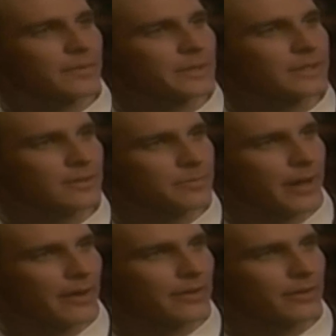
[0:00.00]
from acute
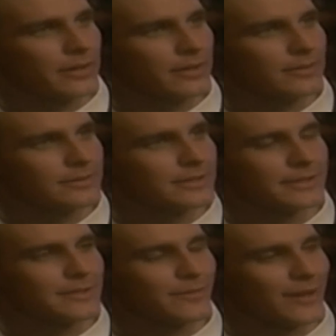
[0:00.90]
paranoia, or did
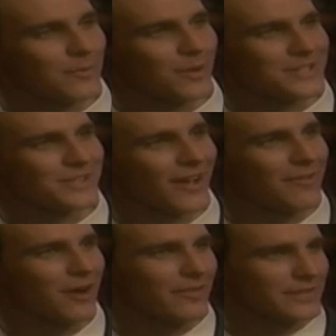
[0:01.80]
it develop once
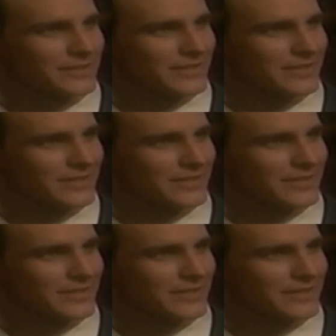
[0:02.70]
I arrived in